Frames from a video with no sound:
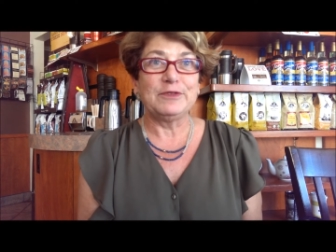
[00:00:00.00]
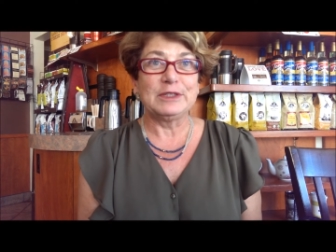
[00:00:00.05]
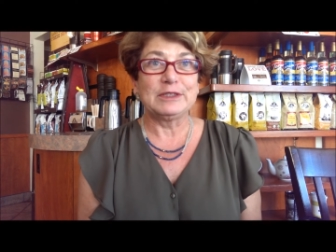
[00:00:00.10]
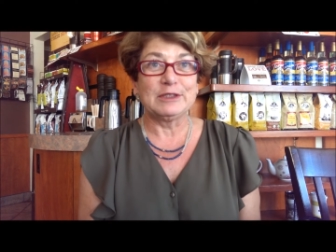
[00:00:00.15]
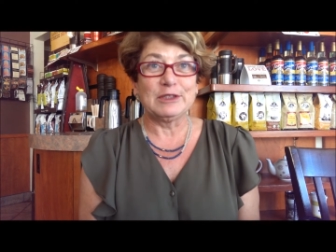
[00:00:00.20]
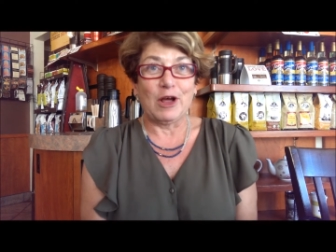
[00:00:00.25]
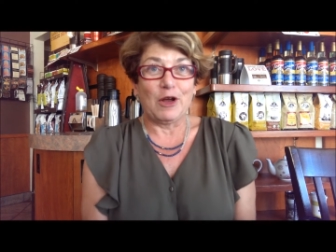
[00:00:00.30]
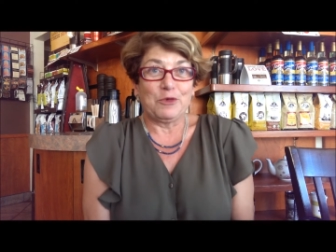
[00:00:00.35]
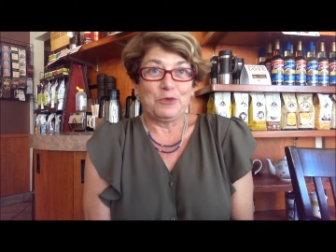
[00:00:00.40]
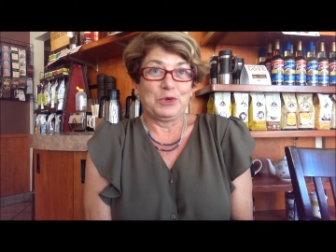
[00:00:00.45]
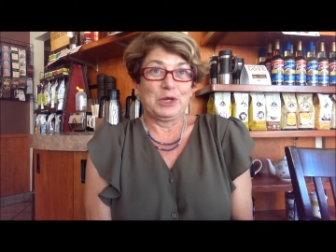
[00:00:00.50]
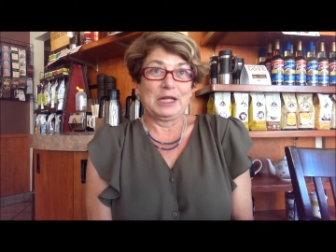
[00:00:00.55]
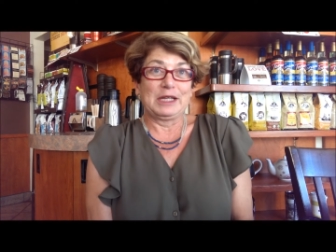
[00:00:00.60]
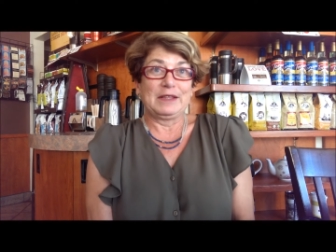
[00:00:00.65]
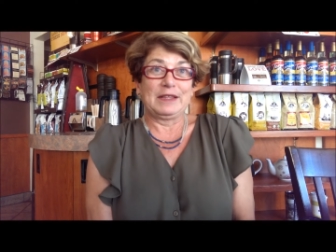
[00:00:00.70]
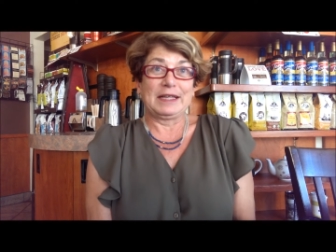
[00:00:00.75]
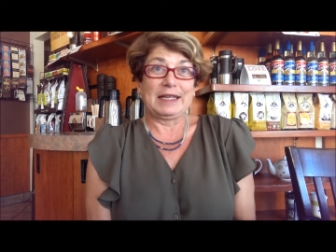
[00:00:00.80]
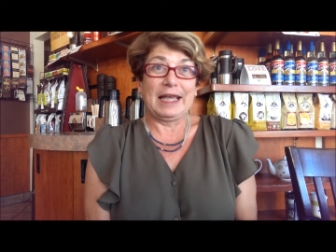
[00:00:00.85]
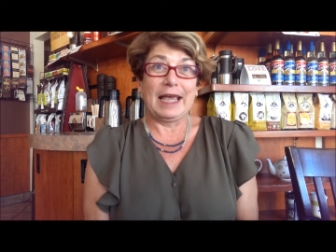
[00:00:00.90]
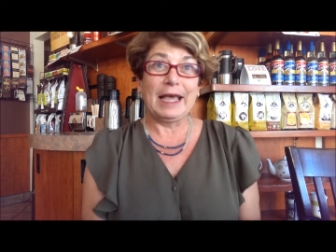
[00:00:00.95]
It's not
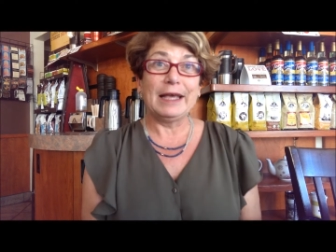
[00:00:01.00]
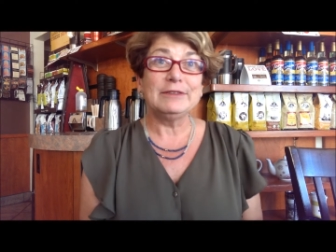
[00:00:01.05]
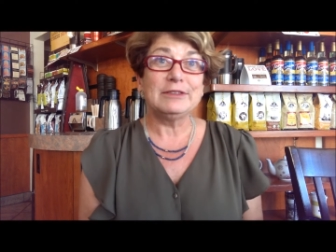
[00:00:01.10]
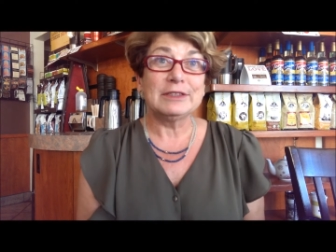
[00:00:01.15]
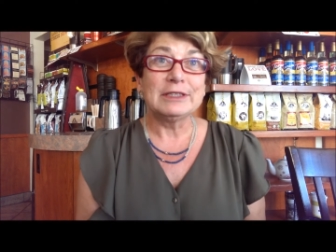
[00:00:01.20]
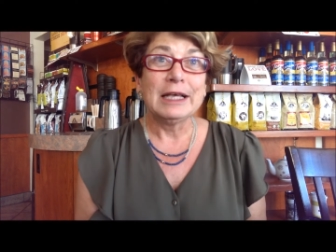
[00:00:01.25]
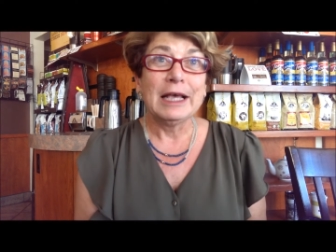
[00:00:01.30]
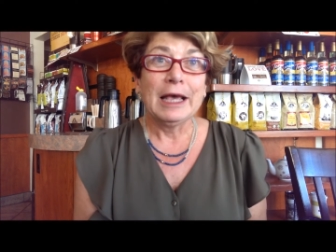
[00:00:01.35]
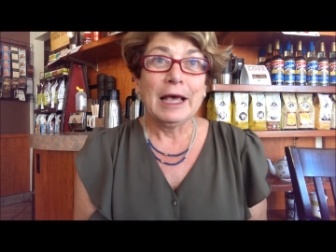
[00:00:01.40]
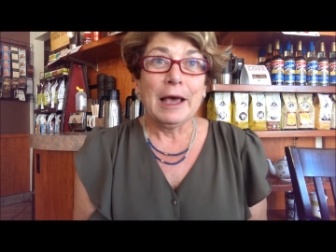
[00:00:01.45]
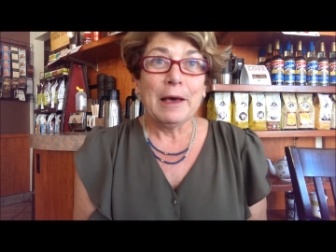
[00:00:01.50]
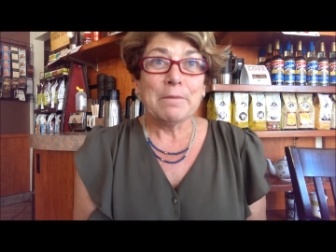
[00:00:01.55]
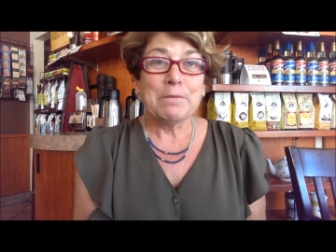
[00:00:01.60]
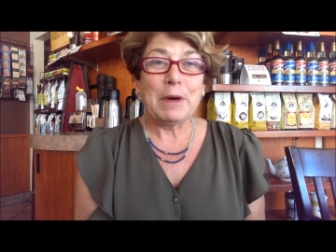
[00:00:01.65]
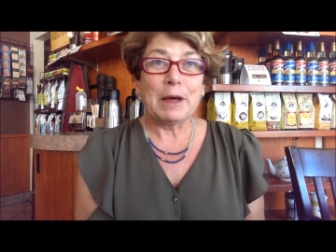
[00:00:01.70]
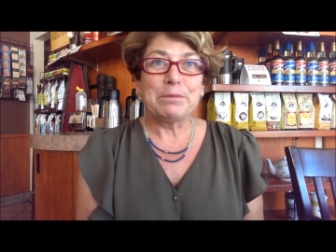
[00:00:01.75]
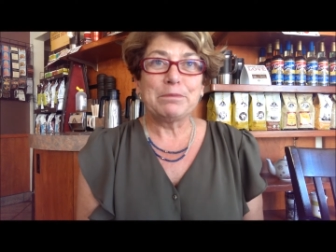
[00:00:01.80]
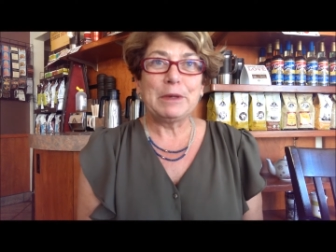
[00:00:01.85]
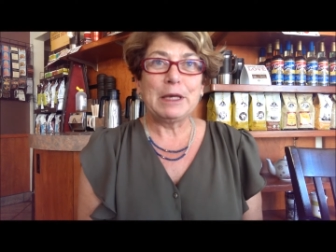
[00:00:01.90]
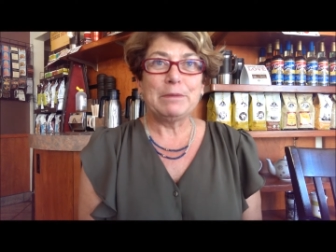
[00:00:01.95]
really the case, but